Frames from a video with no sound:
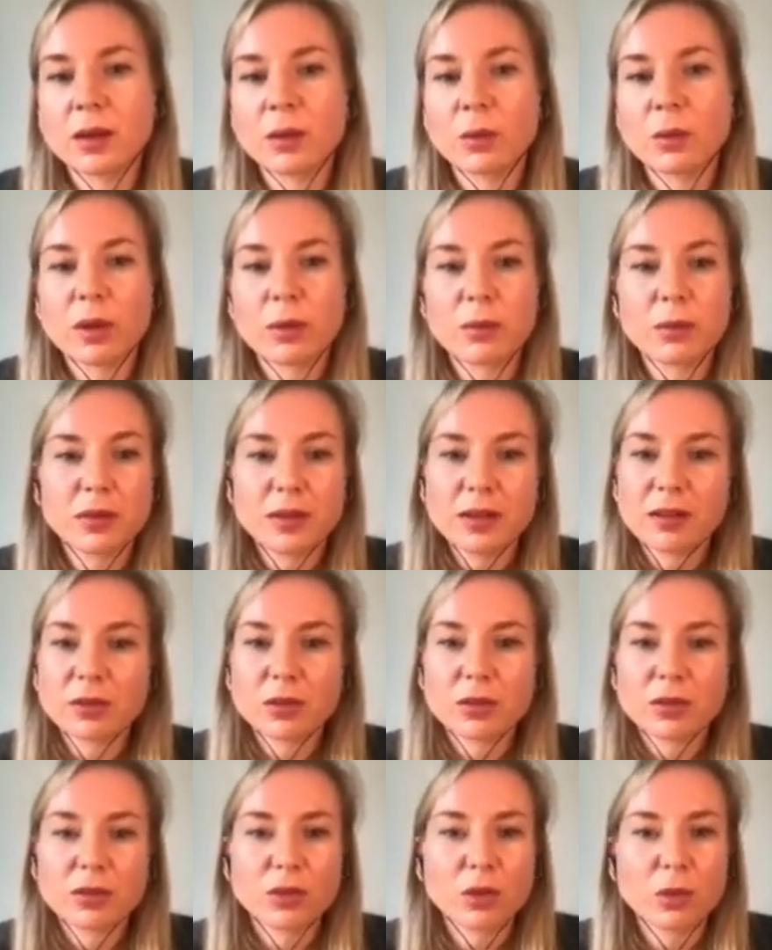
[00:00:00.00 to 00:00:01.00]
If it's
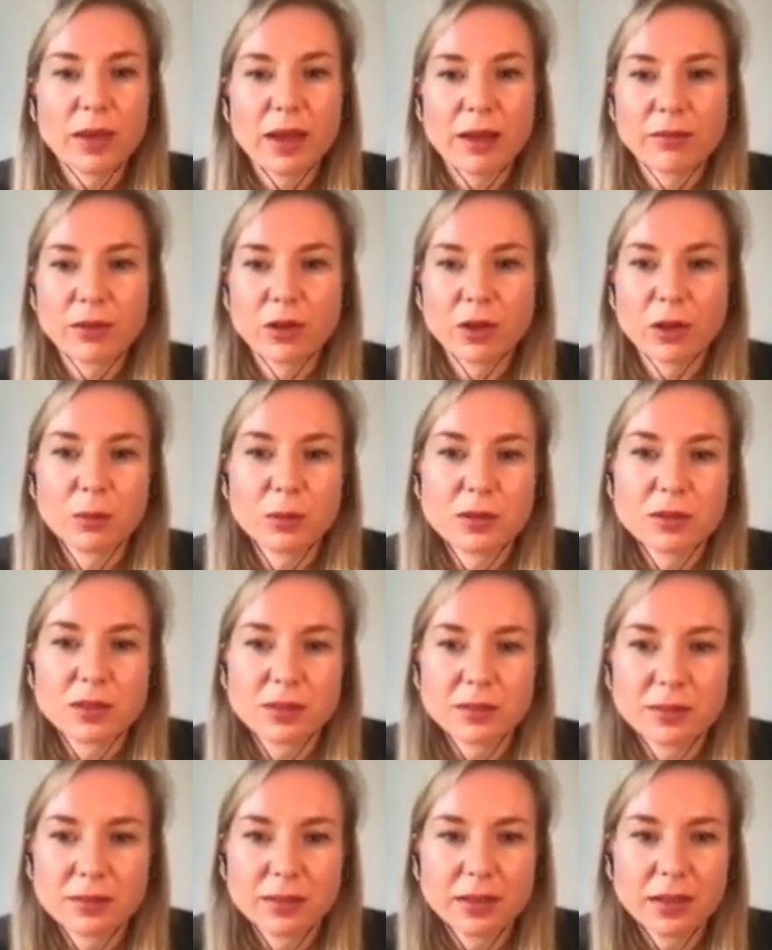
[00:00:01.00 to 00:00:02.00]
something that's critical to
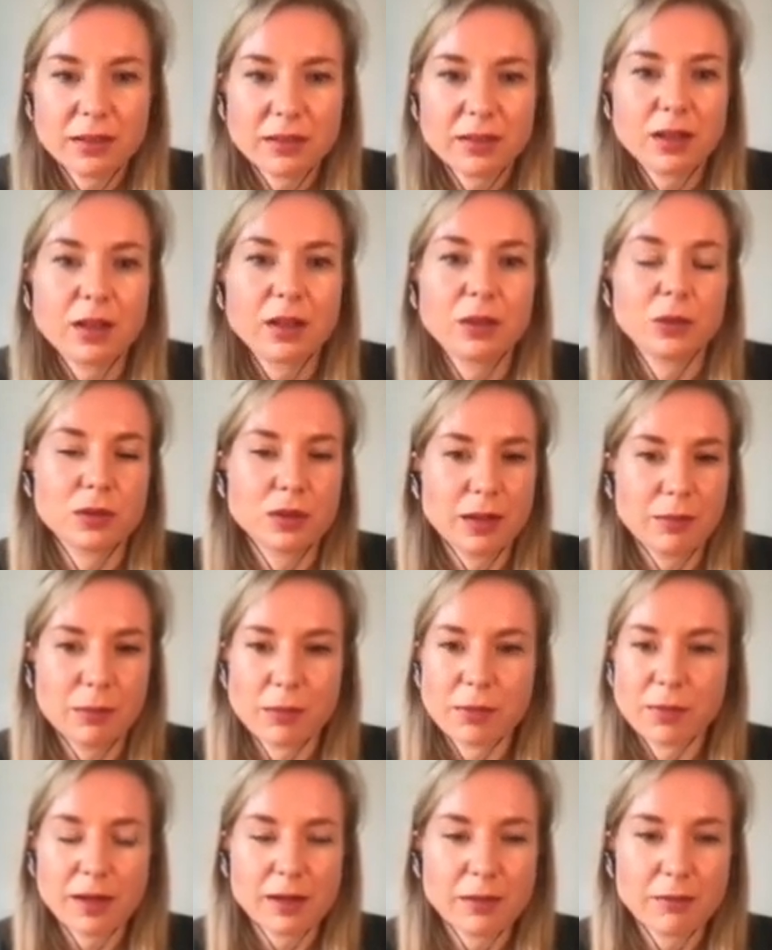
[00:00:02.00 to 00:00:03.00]
government, you can't
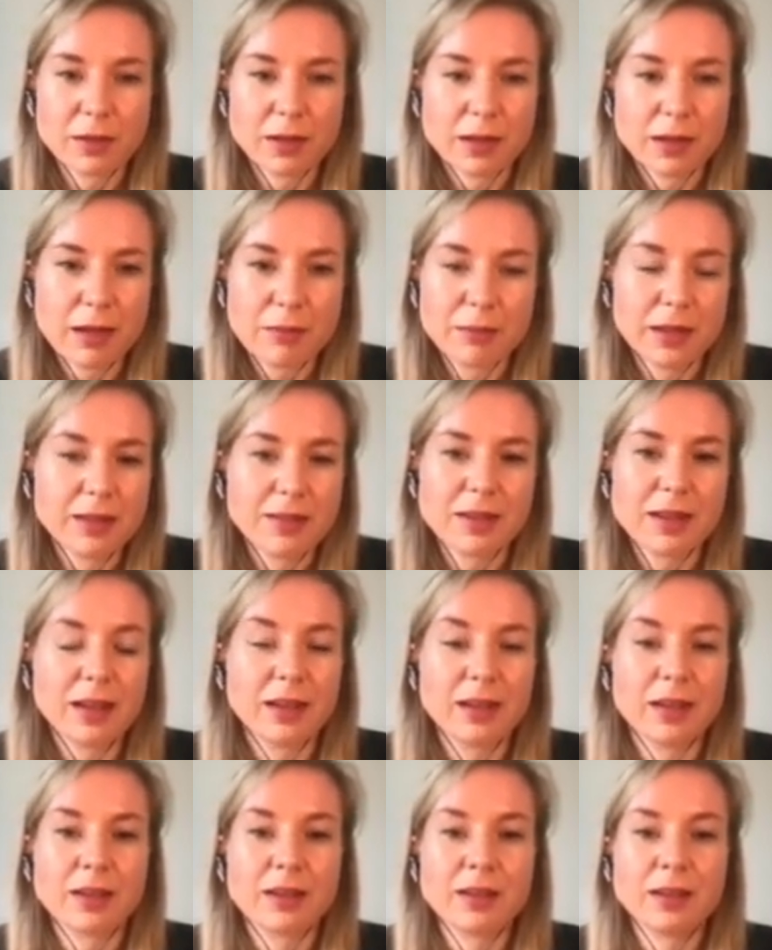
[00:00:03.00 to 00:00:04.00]
necessarily rely
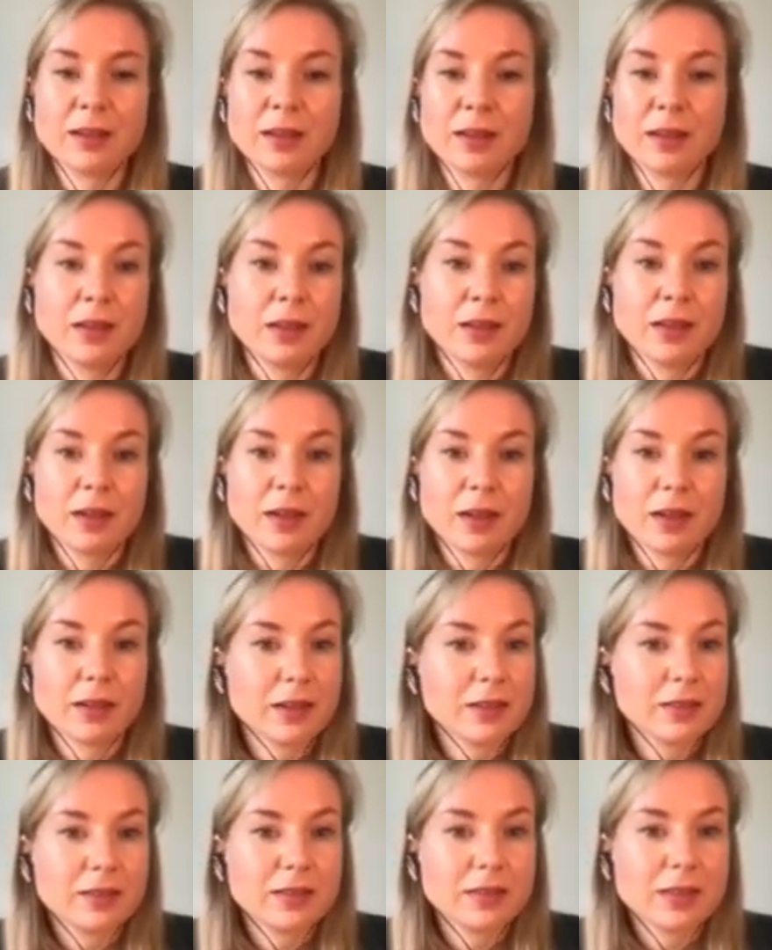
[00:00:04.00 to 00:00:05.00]
on
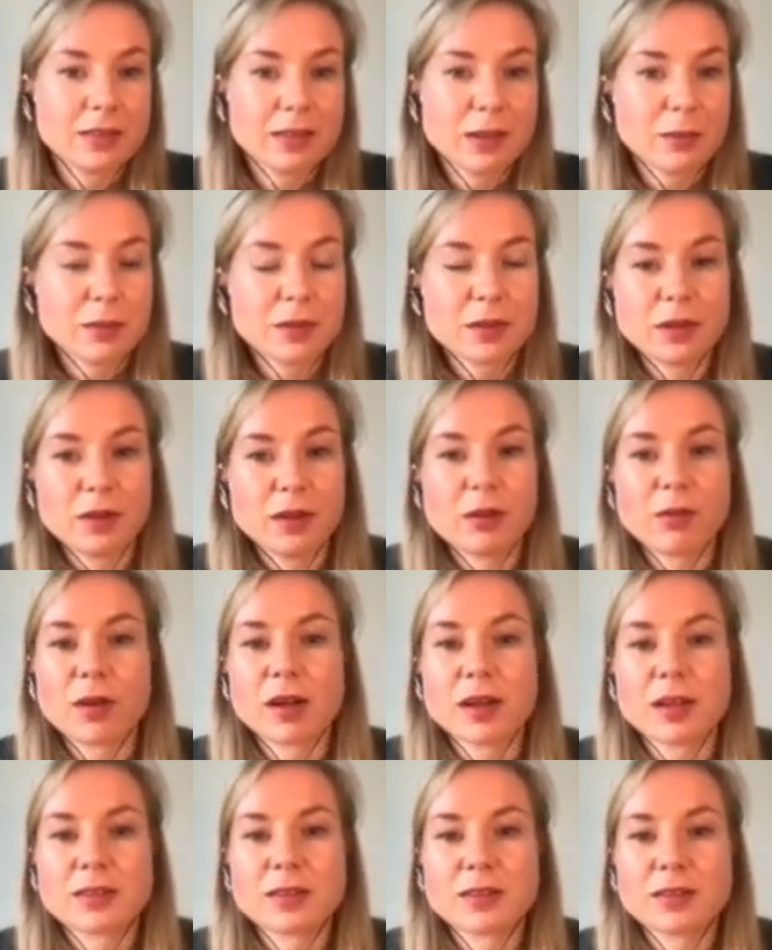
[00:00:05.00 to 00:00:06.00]
something
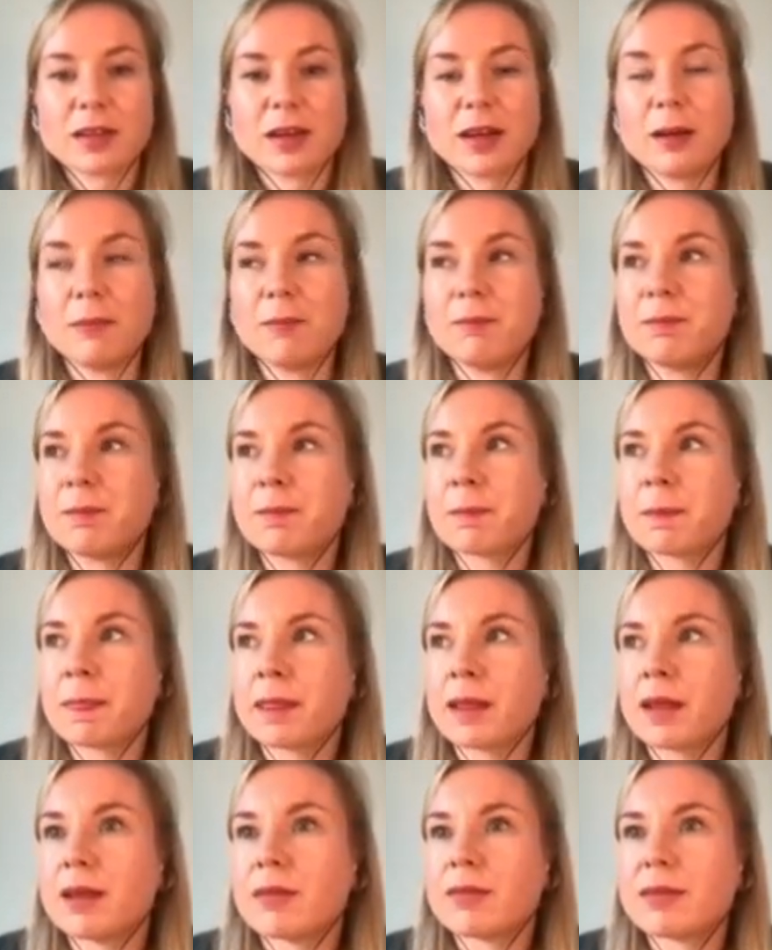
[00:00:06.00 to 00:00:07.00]
that's just community
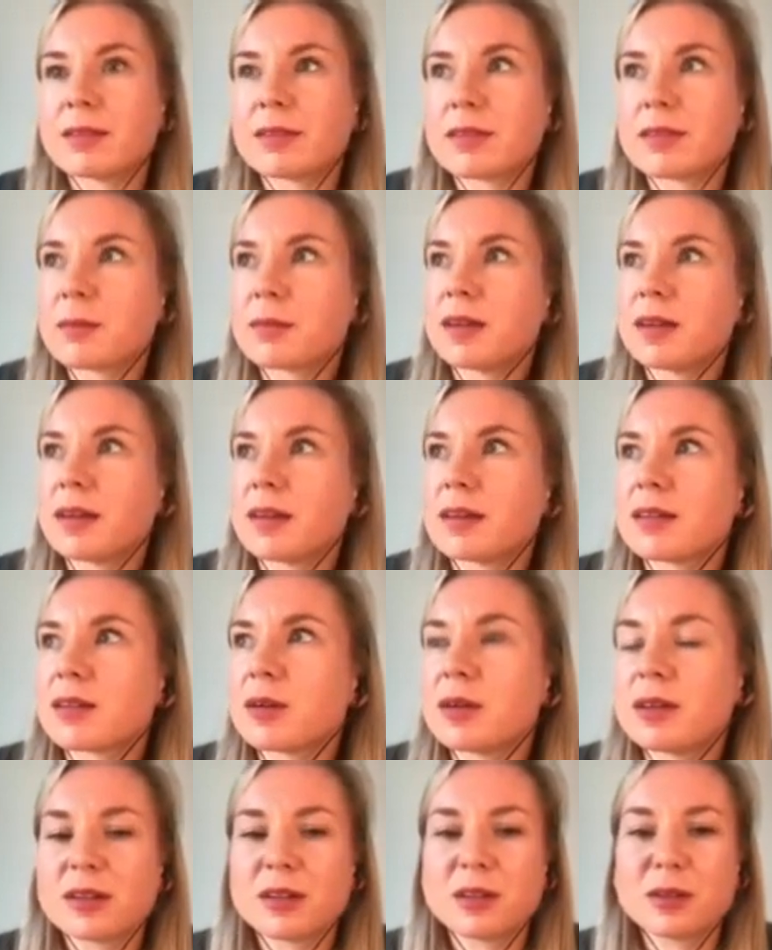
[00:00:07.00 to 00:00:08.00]
supported.
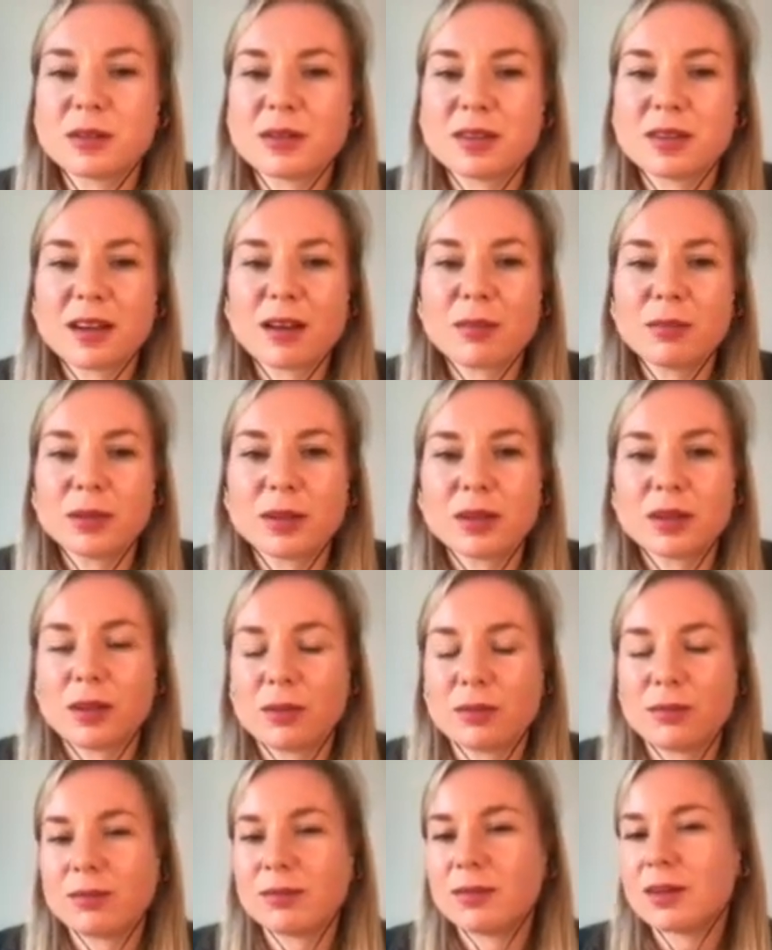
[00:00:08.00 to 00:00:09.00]
Maybe you could if it
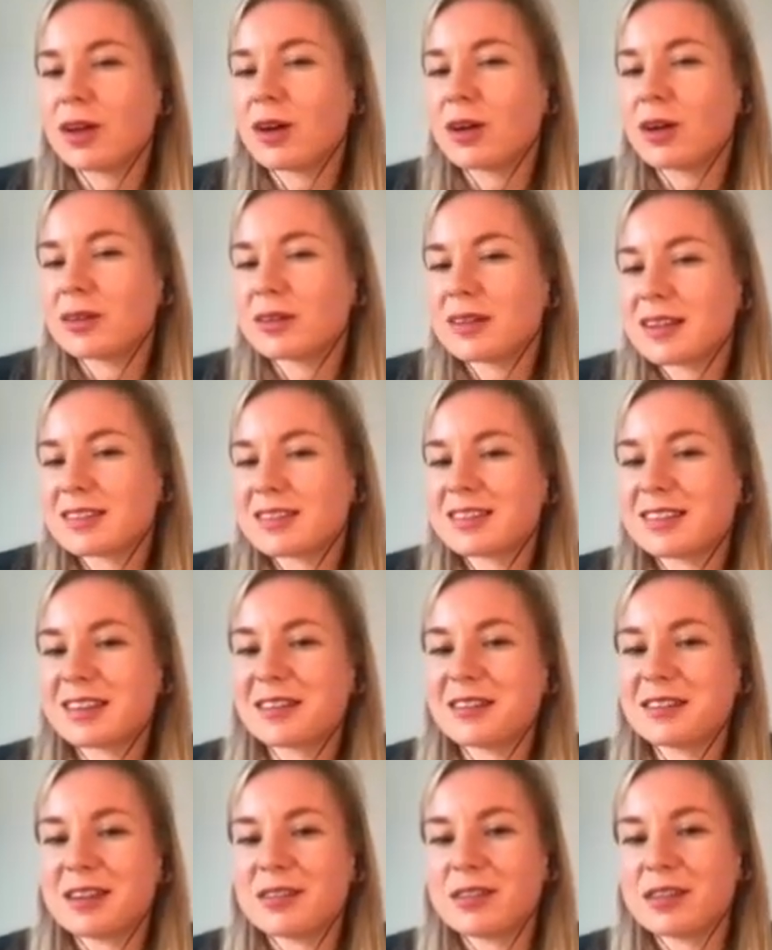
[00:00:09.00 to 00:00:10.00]
was small,
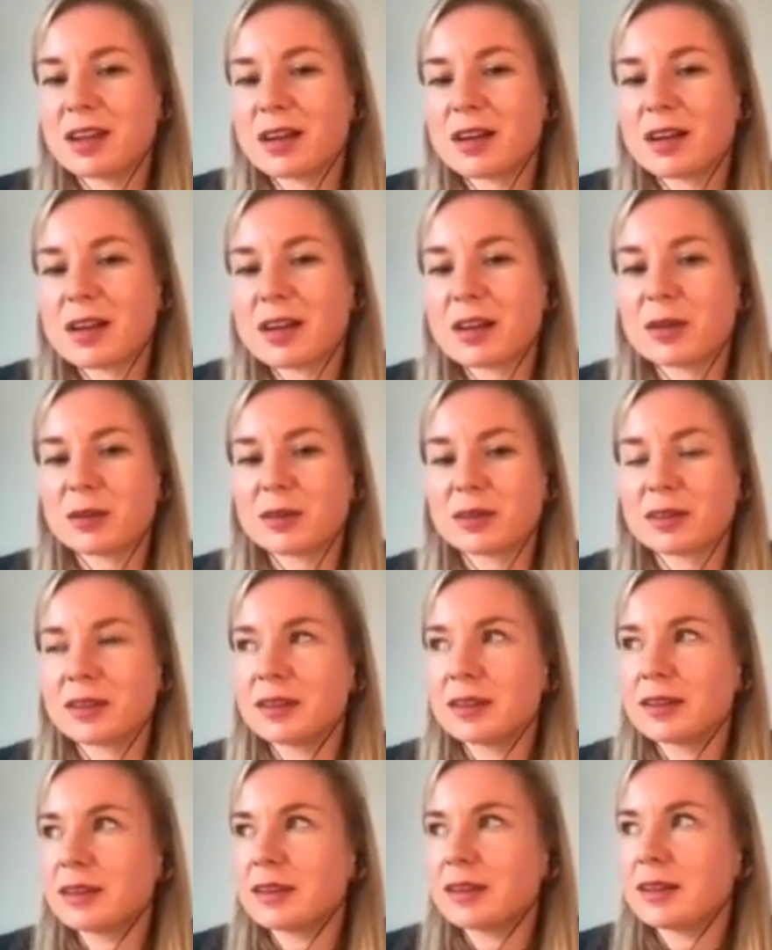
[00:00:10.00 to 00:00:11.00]
but the
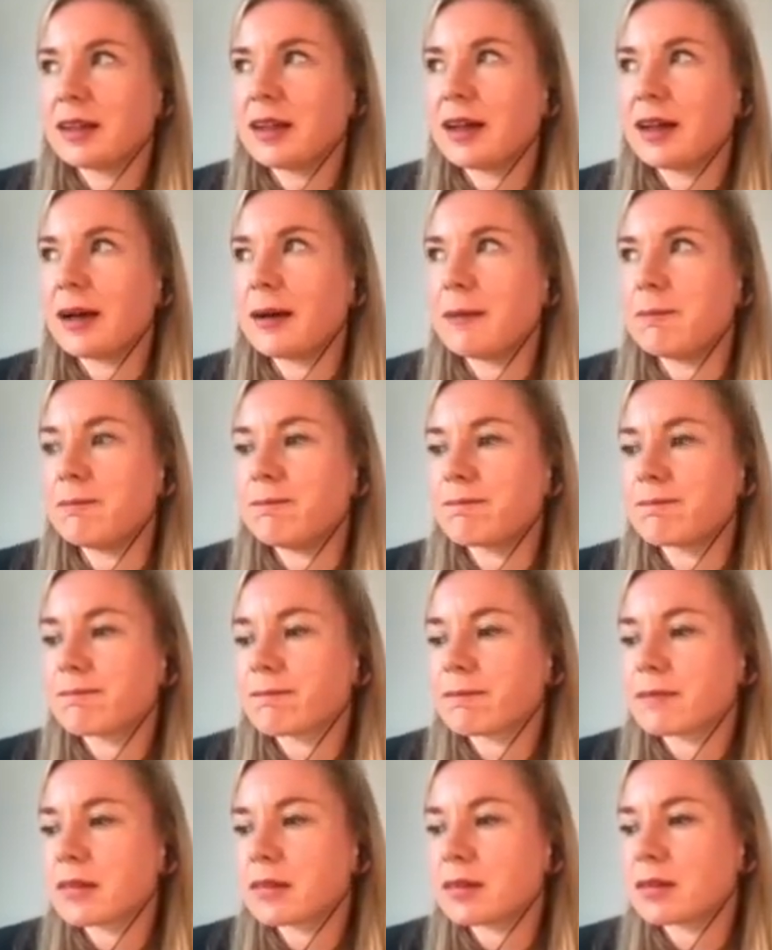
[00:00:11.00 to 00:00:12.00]
more you scale up, the
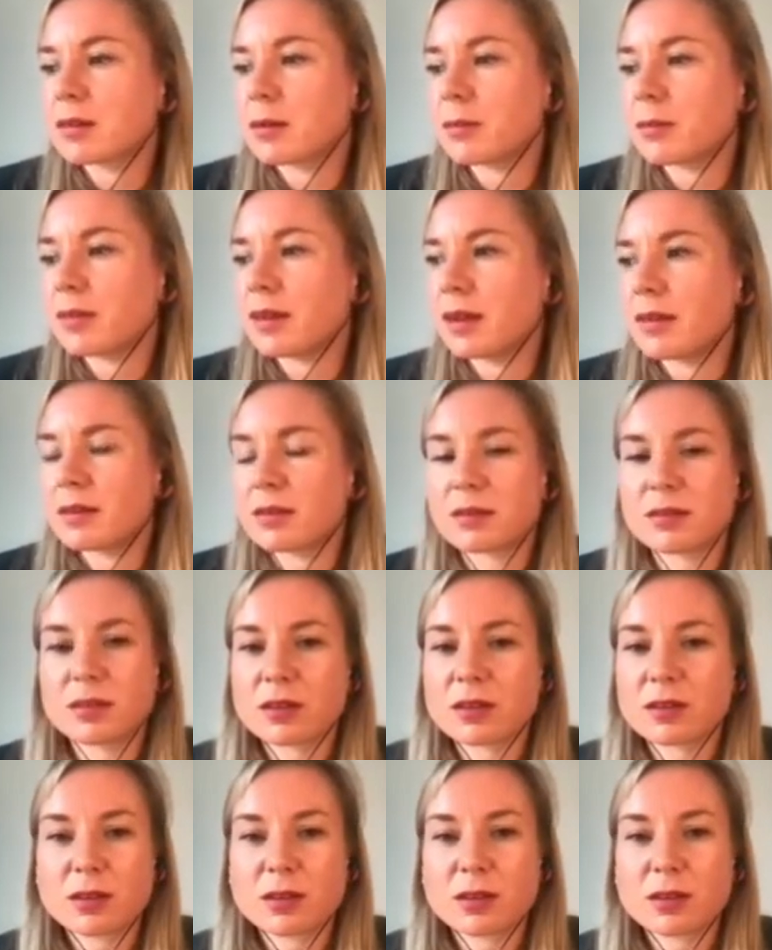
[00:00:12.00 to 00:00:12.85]
more you need support.